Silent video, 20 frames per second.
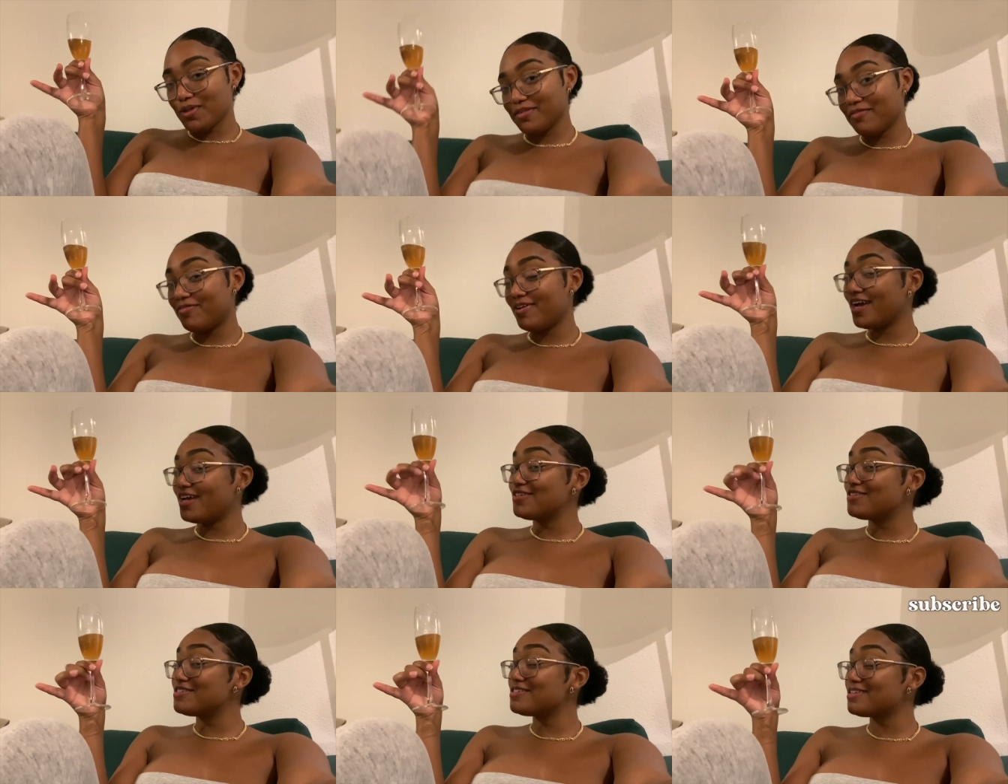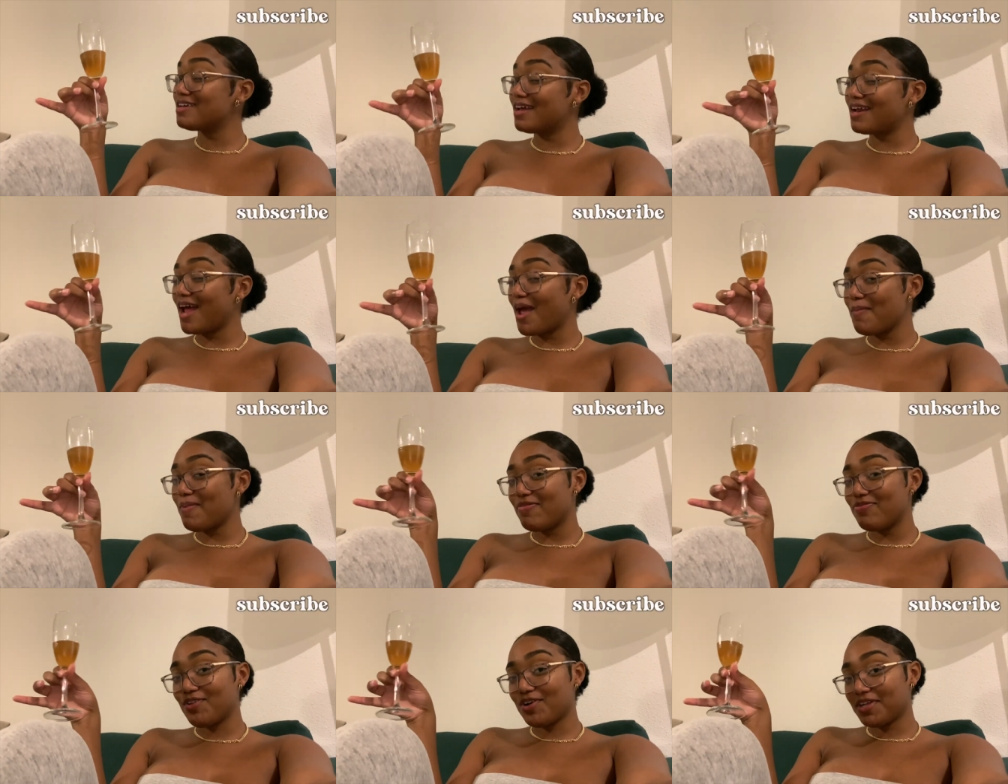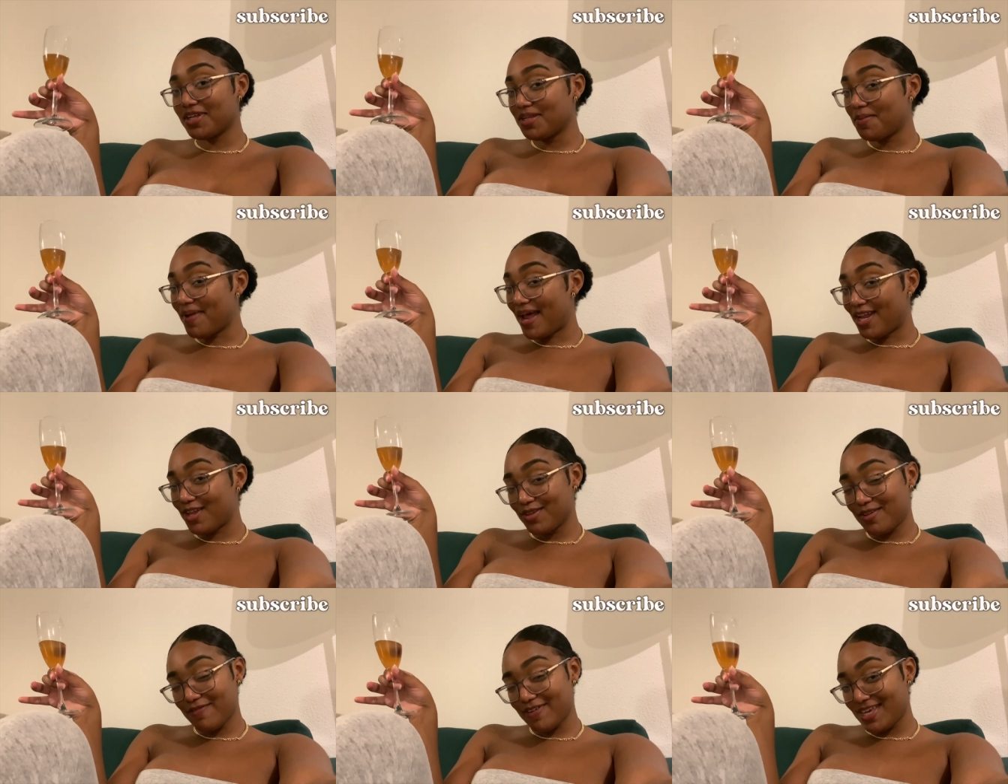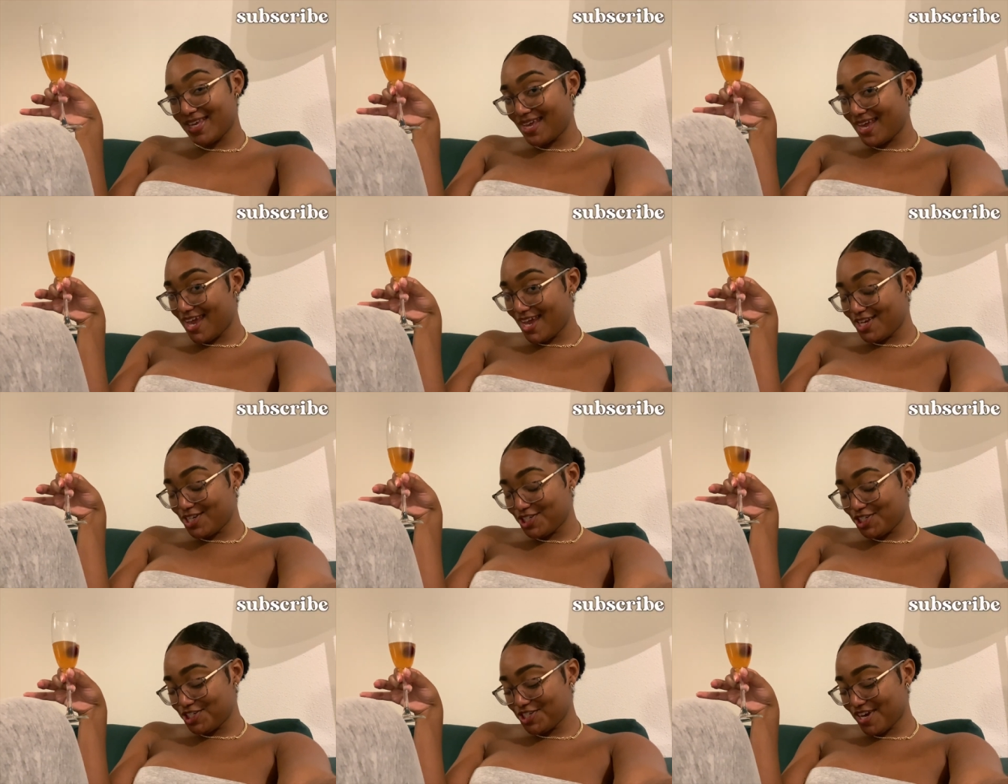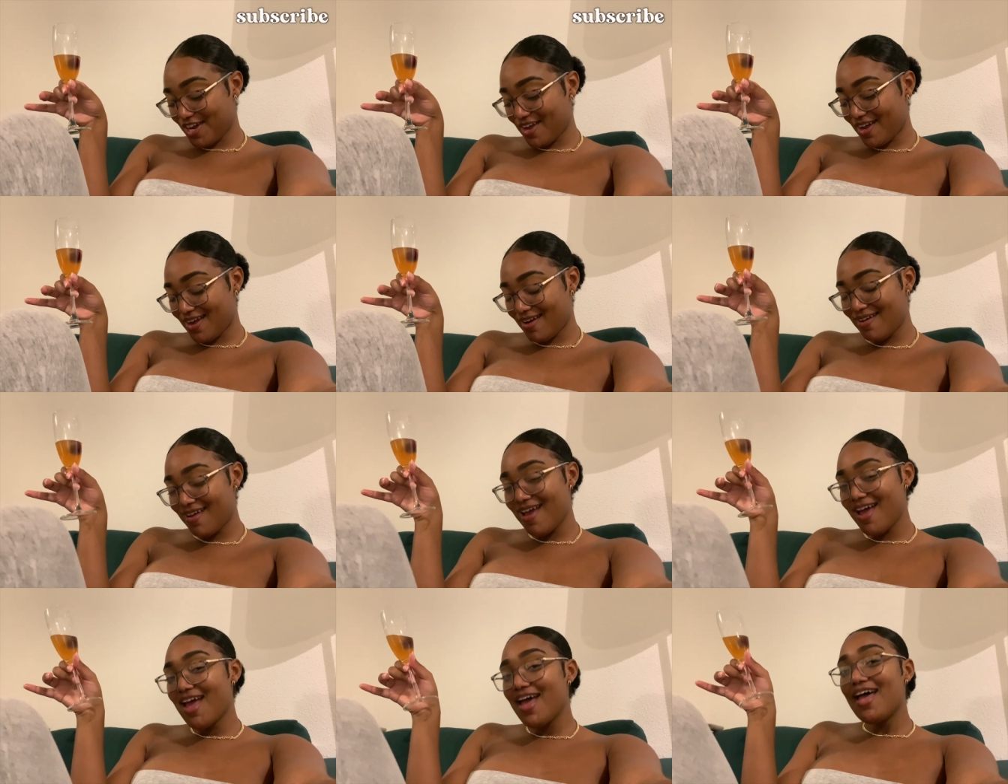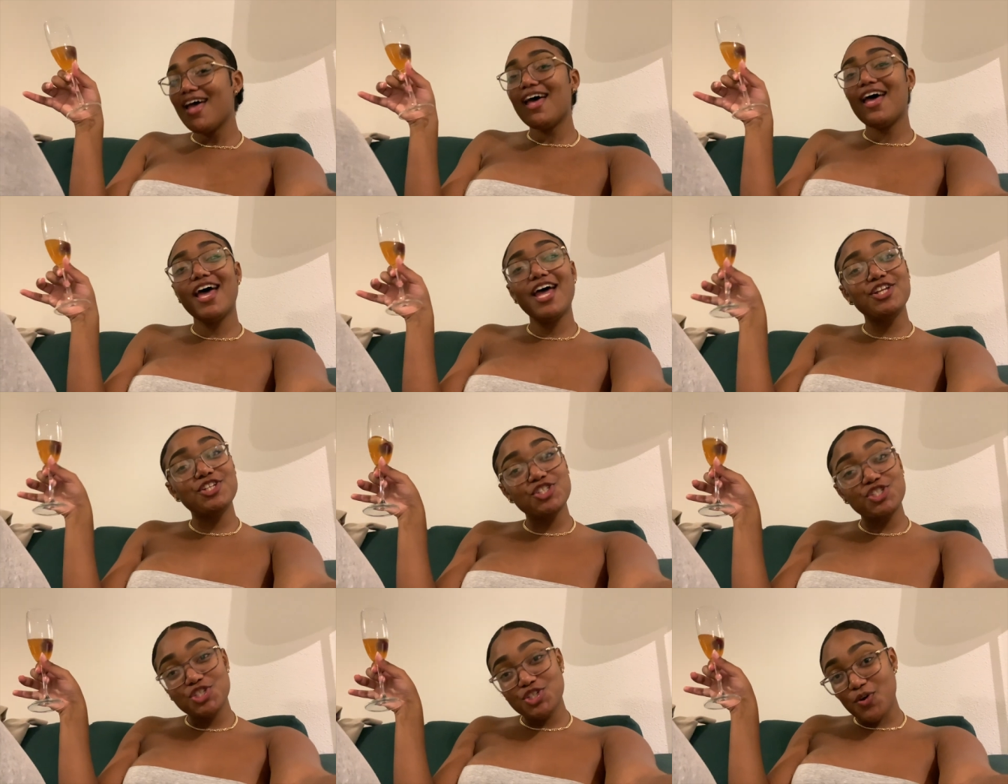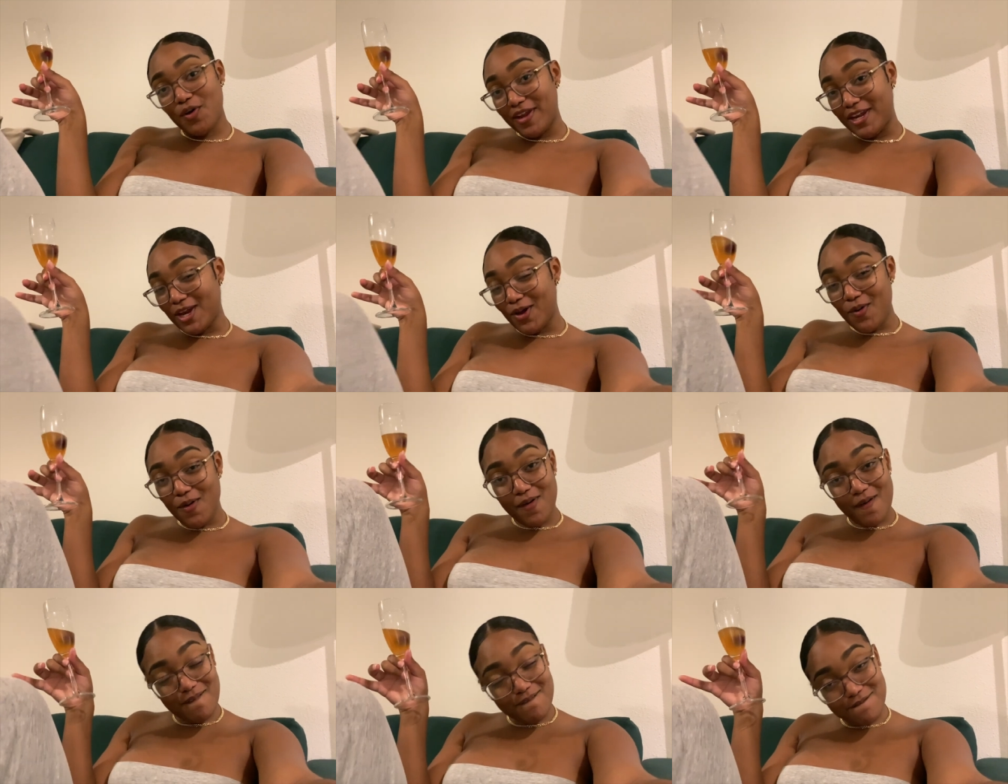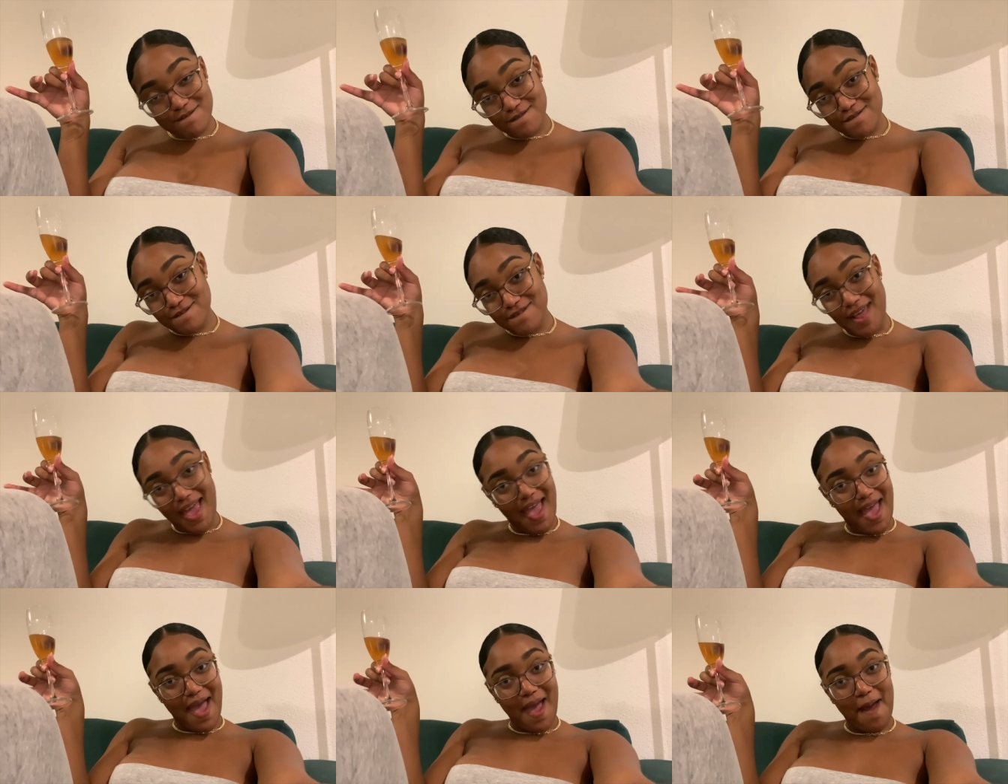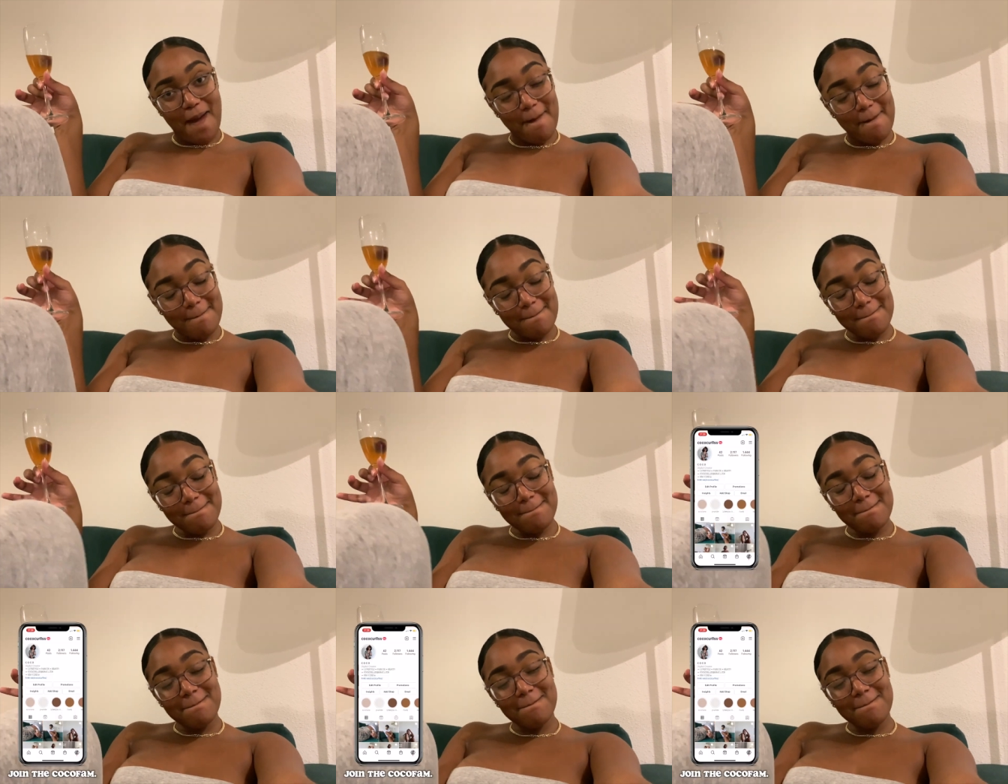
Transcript: Don't forget to subscribe and turn on the bell notification and join the Coco fam.